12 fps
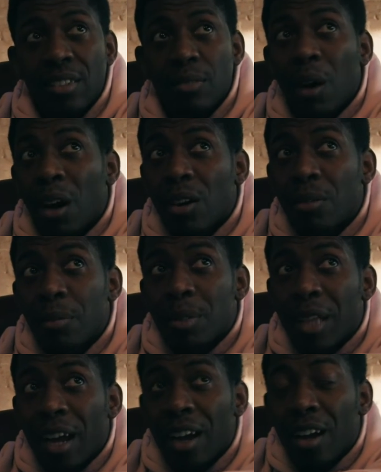What? What
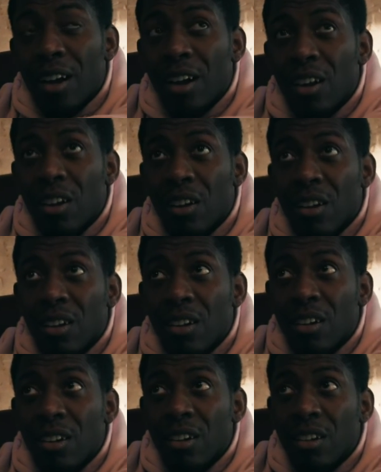was that?
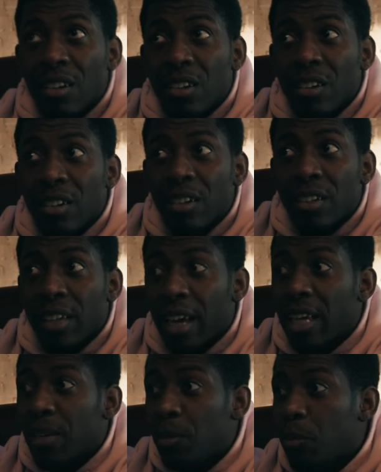
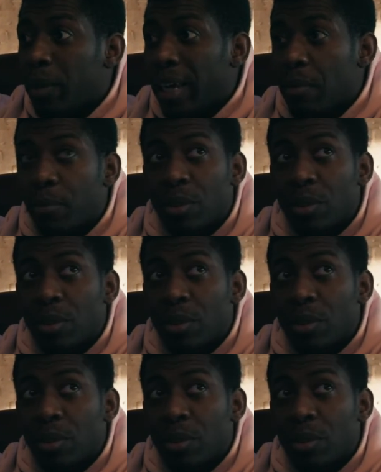Yeah, you will be getting